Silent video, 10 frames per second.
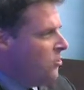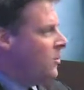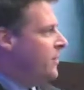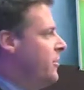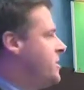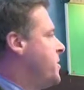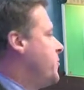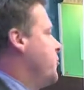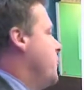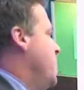whether it's
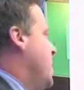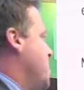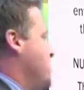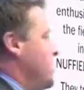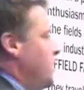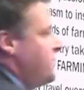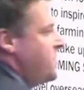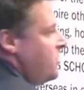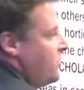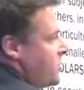the growing arsenal
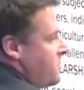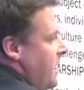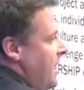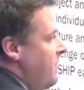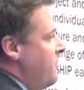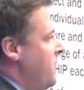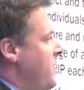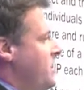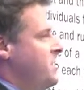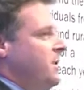of tools we have
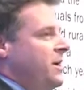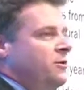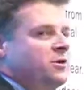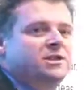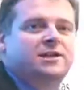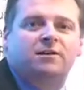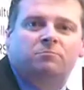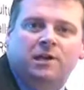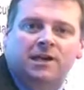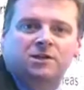to better
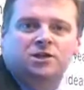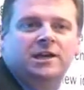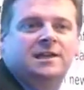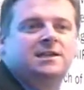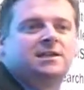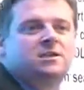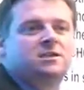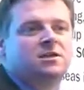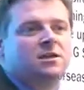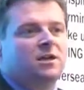understand plant genetics